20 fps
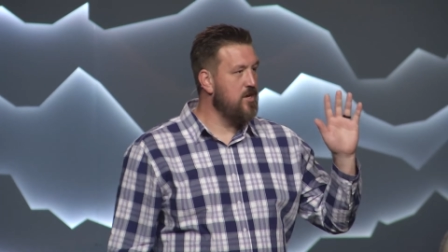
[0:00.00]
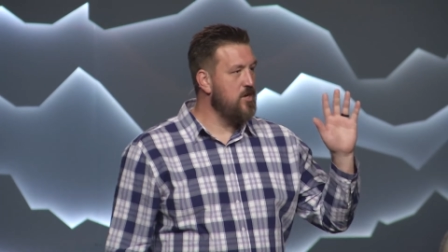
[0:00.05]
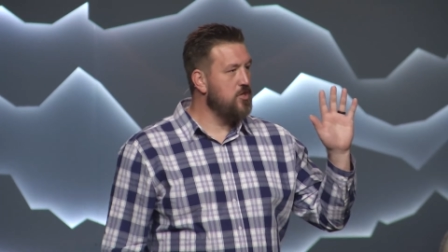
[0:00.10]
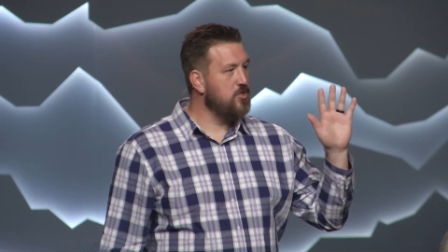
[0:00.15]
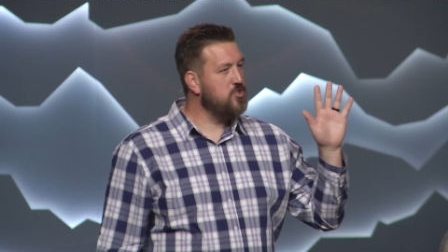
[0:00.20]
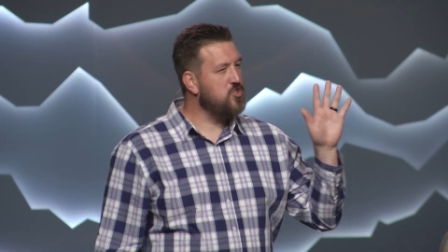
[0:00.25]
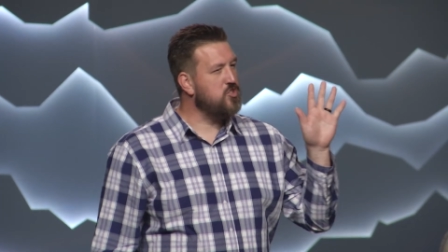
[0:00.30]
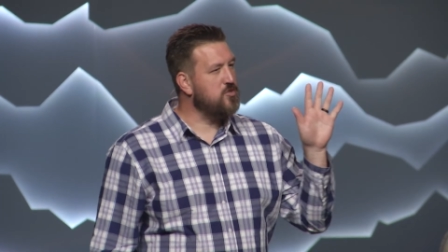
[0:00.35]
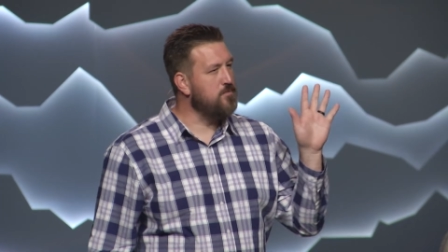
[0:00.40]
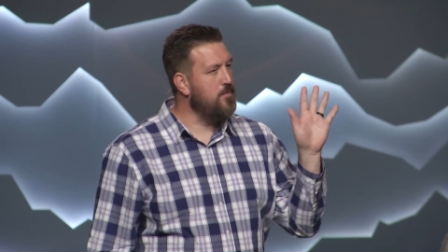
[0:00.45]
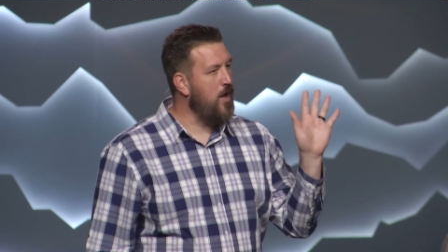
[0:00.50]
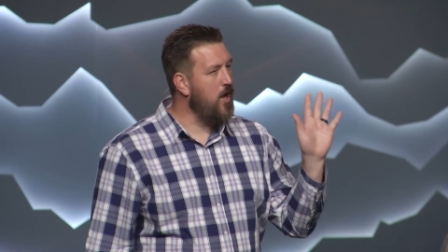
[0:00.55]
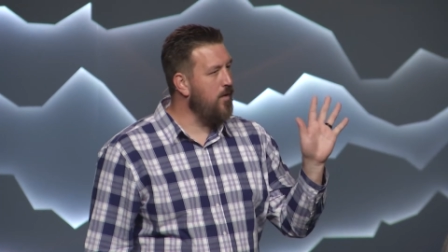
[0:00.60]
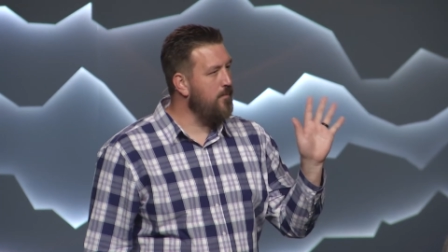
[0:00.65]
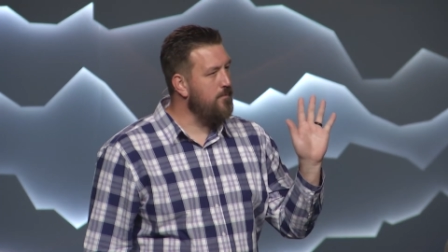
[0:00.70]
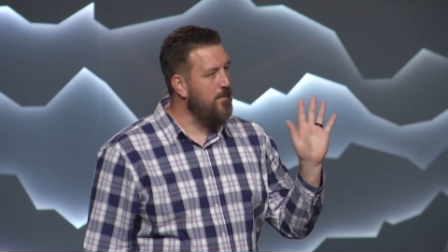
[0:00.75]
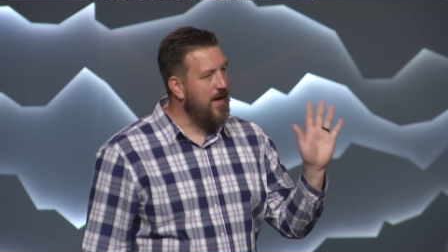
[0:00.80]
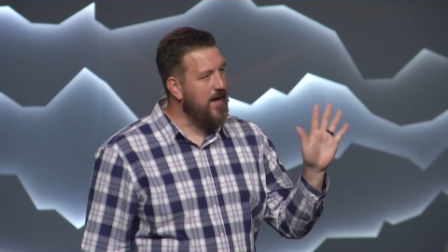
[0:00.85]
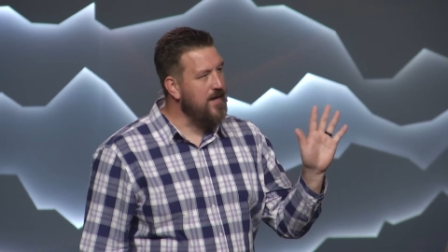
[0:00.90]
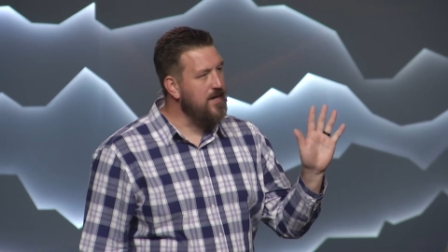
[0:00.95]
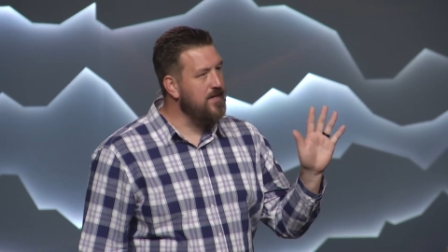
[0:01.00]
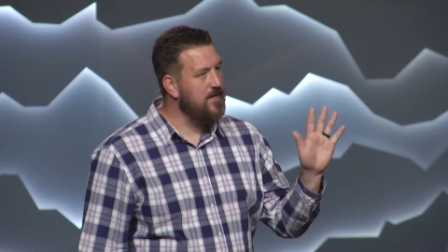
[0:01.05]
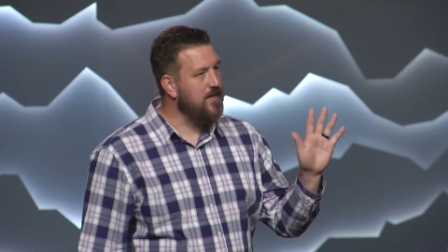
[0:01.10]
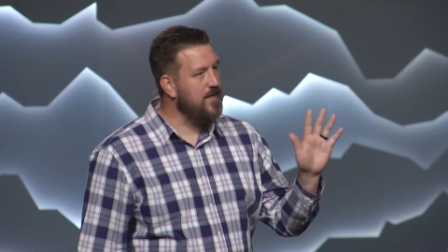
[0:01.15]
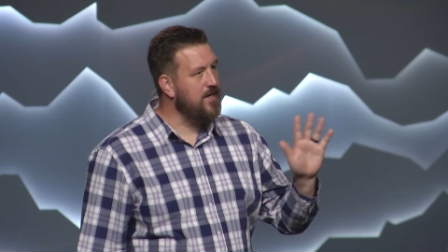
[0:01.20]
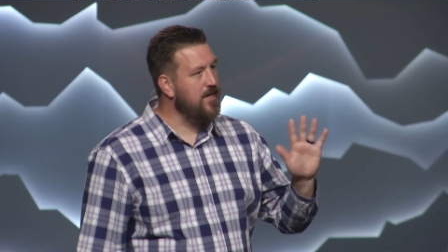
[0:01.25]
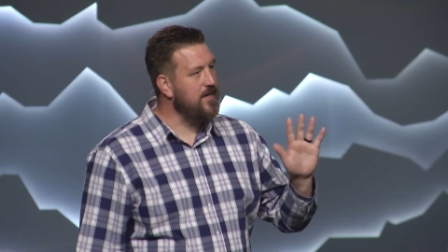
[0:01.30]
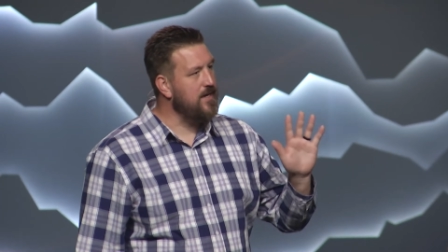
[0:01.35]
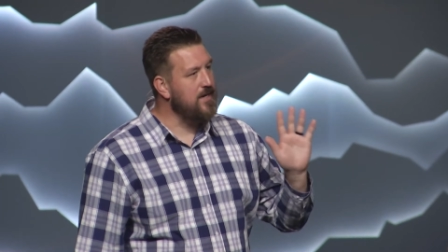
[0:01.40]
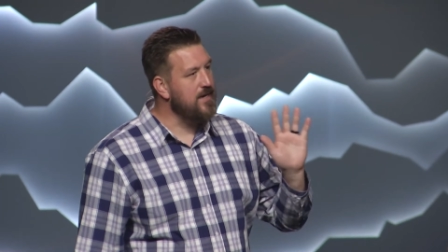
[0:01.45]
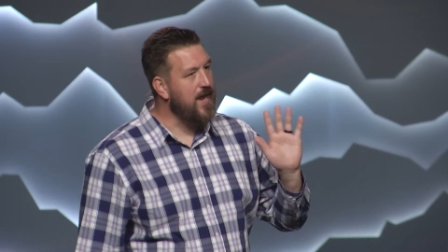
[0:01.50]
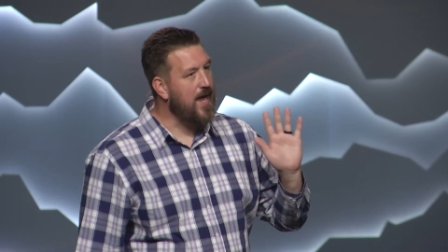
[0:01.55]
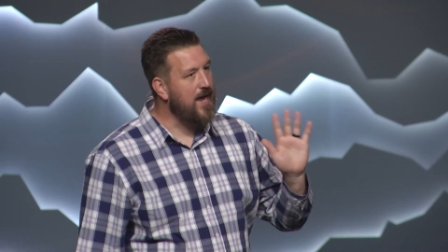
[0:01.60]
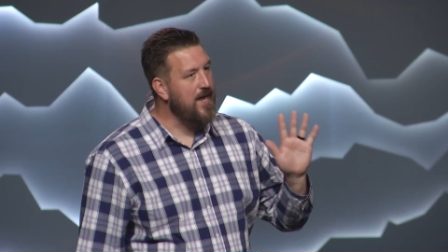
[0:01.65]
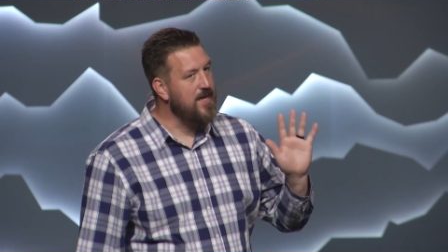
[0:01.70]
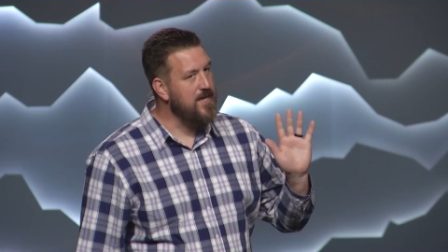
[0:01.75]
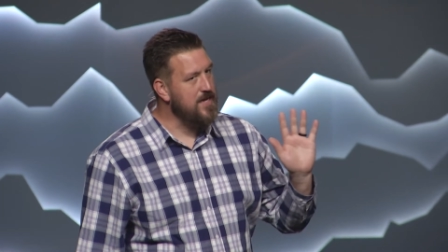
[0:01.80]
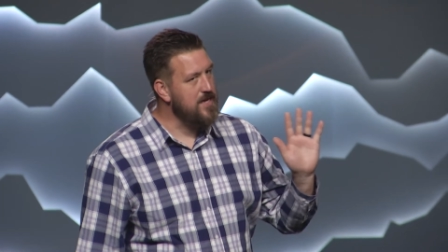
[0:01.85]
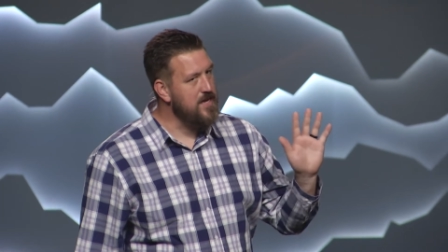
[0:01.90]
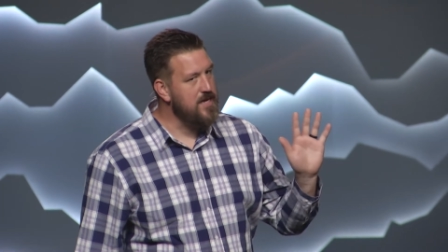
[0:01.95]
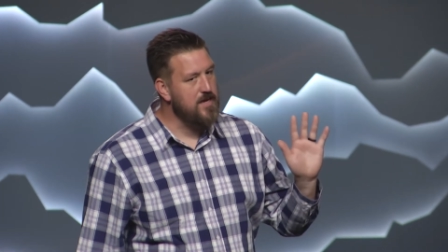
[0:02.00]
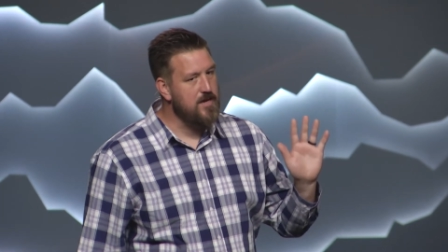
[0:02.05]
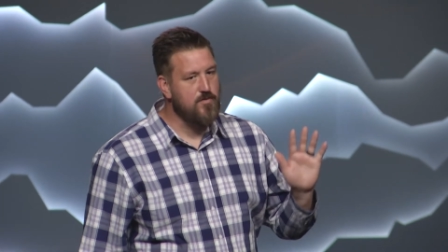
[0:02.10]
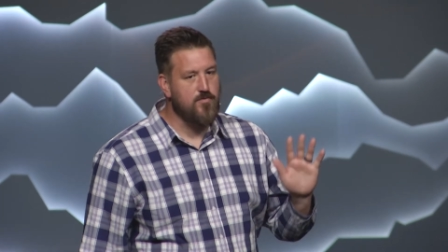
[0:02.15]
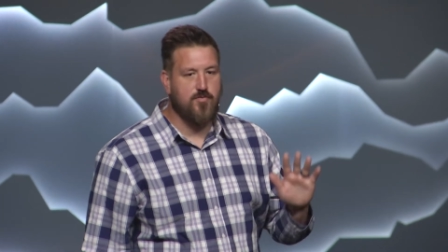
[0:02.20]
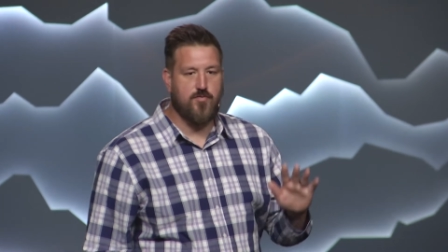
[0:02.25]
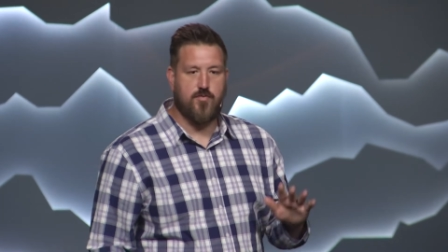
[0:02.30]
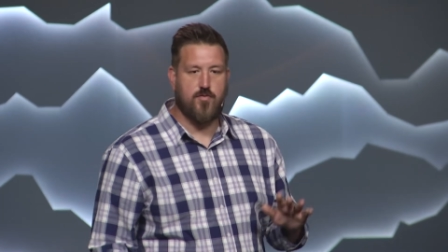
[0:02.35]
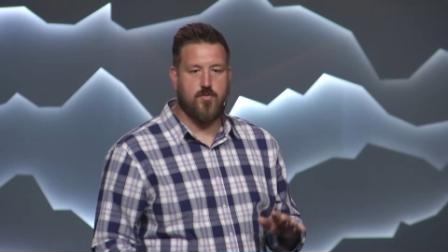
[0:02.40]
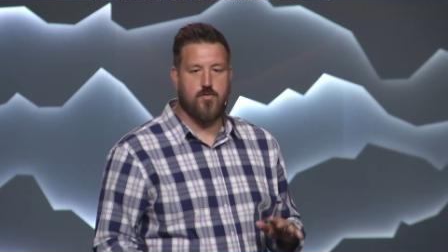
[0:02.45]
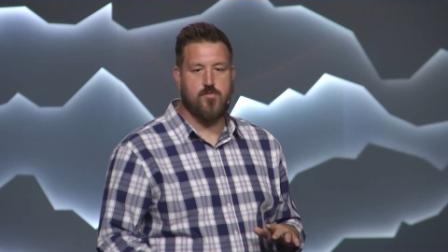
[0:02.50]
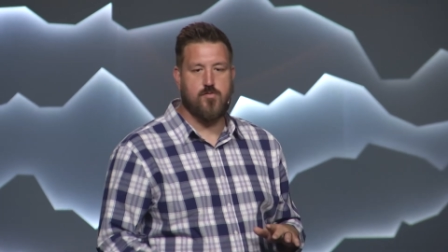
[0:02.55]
small minded and naive.